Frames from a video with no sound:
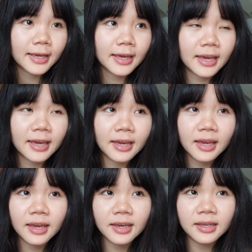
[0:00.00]

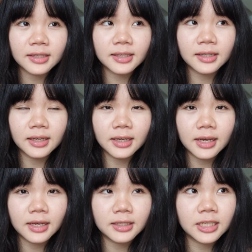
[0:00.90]
He is
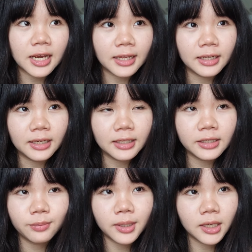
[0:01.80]
a
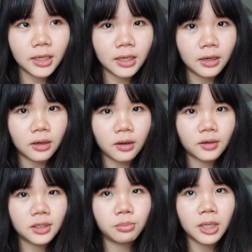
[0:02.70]
Chinese, but he
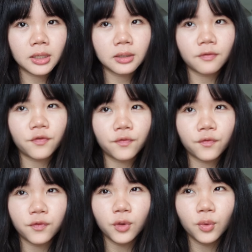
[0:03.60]
cannot speak
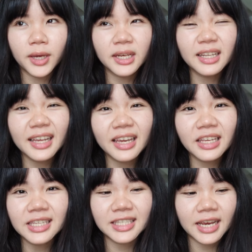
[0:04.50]

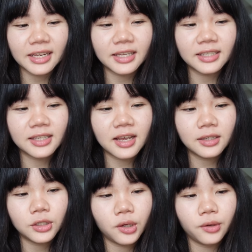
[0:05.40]
fluently Chinese.
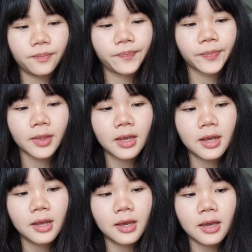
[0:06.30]
So
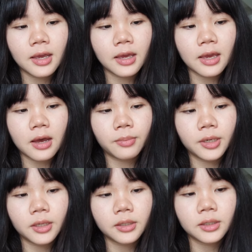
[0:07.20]
yeah,
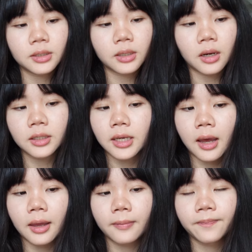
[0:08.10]
but he's not
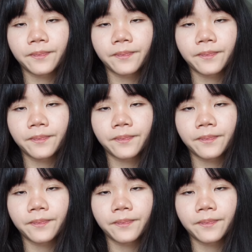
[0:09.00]
Thai.